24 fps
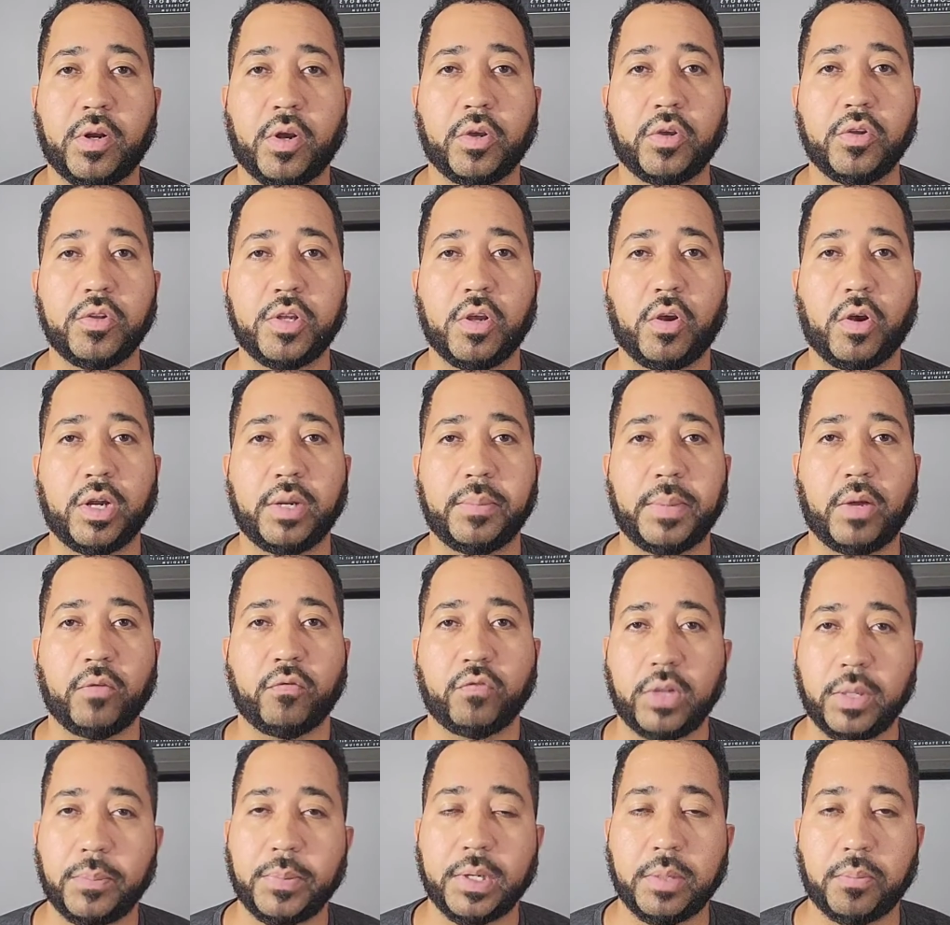are you talking
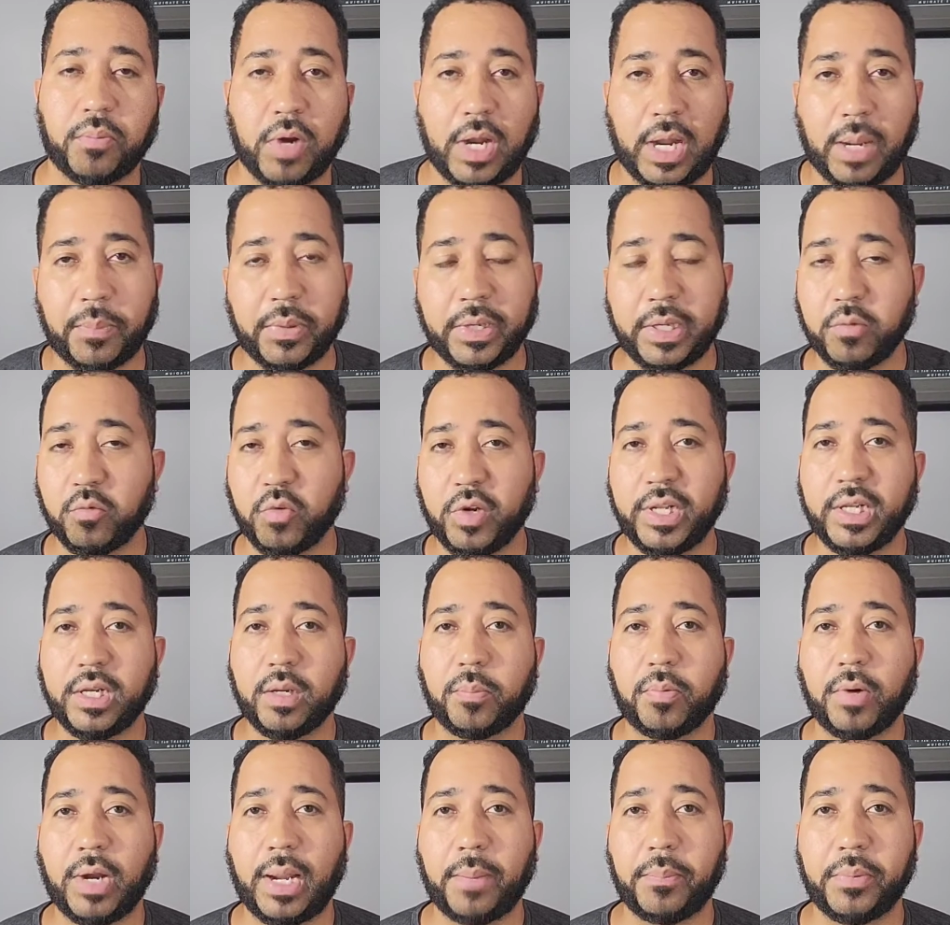about flipping a property, renting
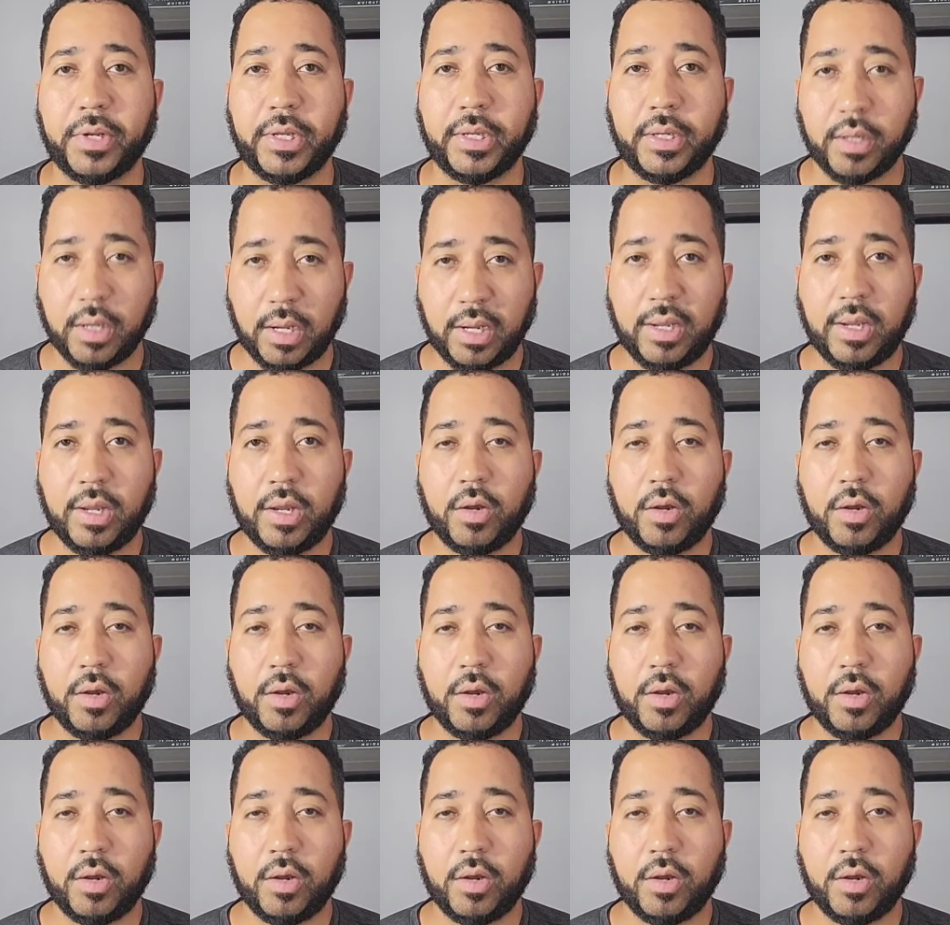a property,